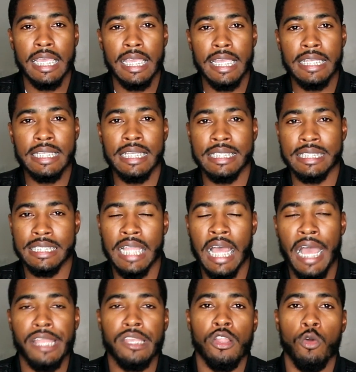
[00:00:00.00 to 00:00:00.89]
he does
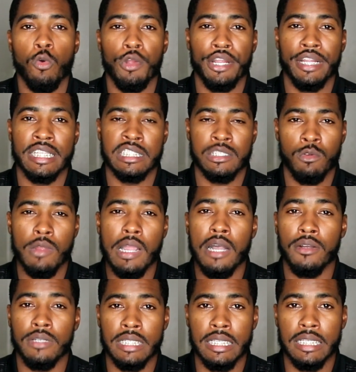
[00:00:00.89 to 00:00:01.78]
not know where his
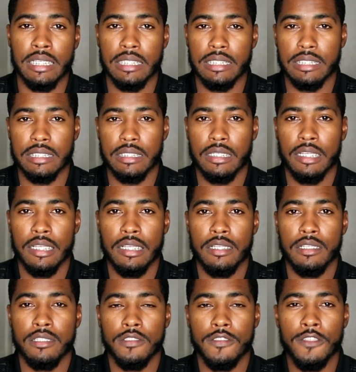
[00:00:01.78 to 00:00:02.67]
crown is.
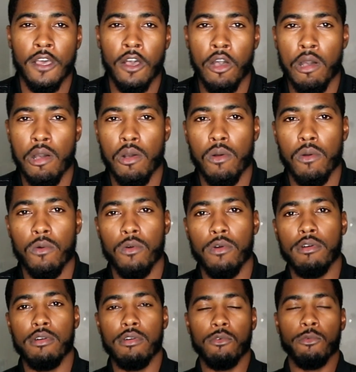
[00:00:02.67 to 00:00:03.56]

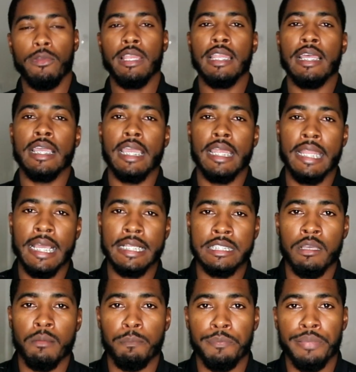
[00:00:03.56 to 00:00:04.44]
So, we looking
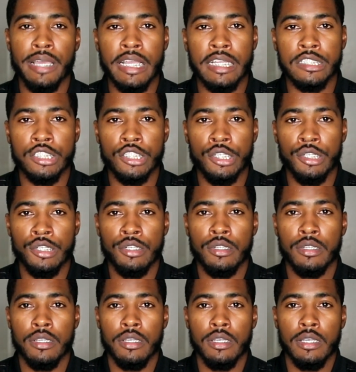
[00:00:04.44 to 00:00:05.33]
at the
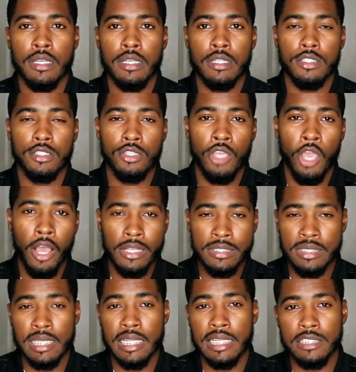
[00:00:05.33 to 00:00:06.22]
picture. Do
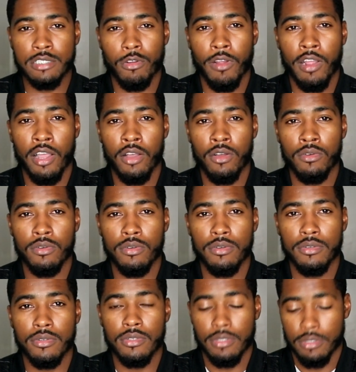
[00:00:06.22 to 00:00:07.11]
y'all see his crown?
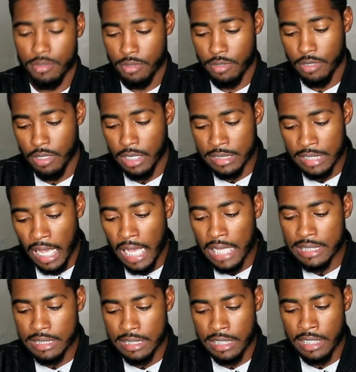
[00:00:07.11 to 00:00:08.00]
Because
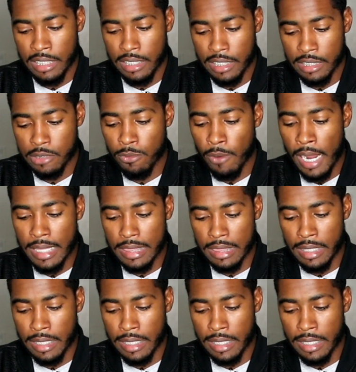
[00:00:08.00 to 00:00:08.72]
I see it, it's right